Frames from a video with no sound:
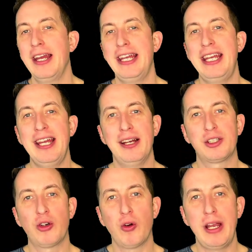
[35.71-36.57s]
He has
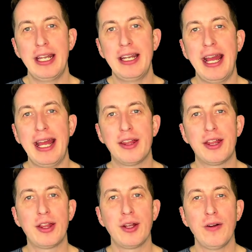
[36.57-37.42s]
created a
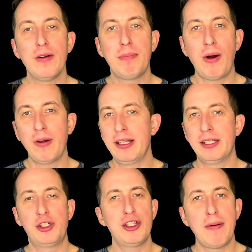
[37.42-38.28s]
third party, this
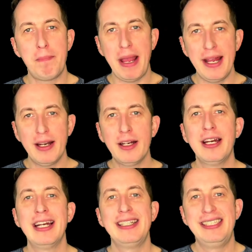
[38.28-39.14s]
is just a beta
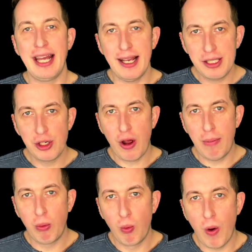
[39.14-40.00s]

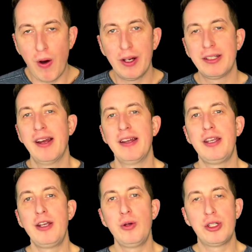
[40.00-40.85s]
desktop wallet
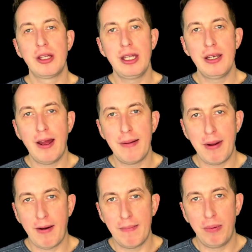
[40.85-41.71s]
using the
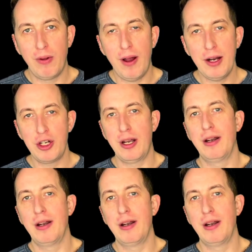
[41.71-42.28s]
Nimera blockchain.